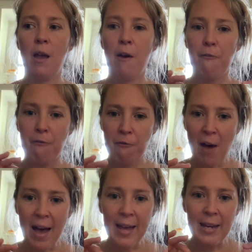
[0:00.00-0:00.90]

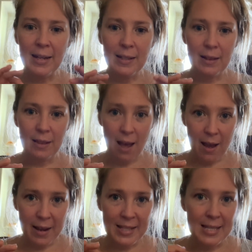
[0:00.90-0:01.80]
fine
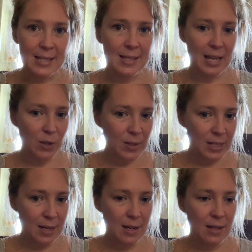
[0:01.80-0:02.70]
lines and
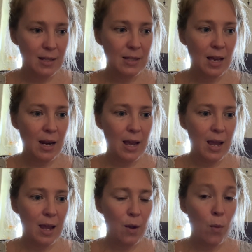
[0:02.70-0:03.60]
subtleties that
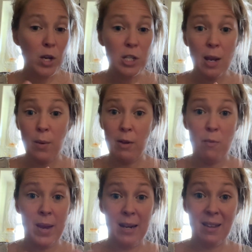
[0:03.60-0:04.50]
I wish I would have
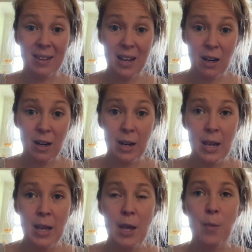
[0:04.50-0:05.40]
made clear,
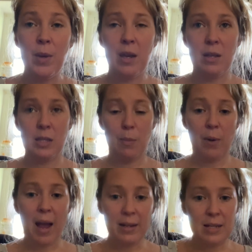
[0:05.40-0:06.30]
because the
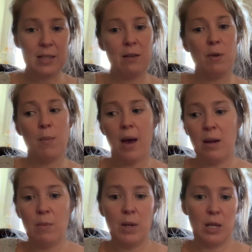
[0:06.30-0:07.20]
practice of
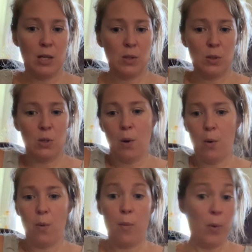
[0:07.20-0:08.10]
embodiment is
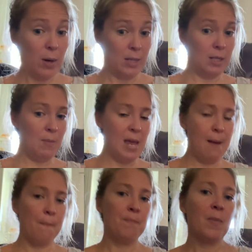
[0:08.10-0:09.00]
so important to me,
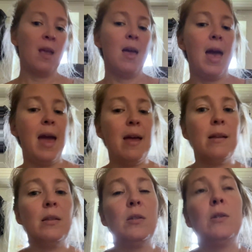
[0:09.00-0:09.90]

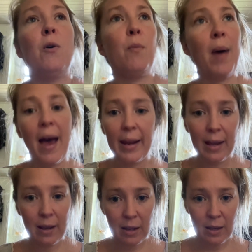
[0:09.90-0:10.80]
and somatic